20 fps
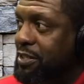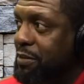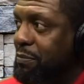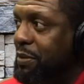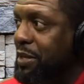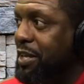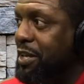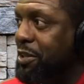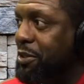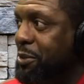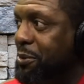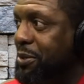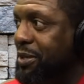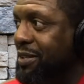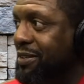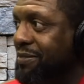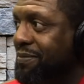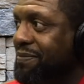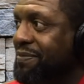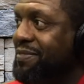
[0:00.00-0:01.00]
and be included.
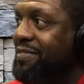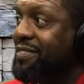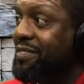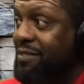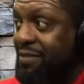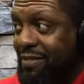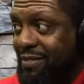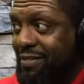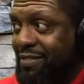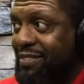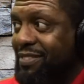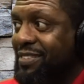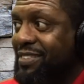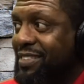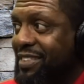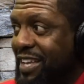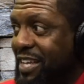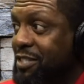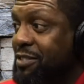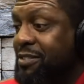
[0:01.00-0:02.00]

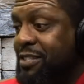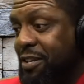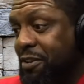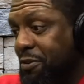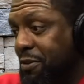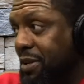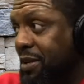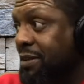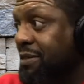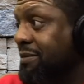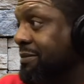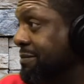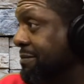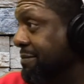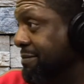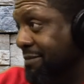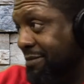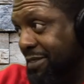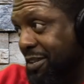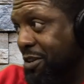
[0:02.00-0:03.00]
That's centering,
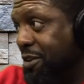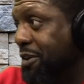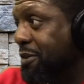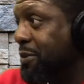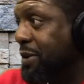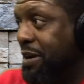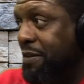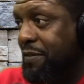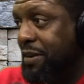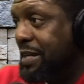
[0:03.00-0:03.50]
whatever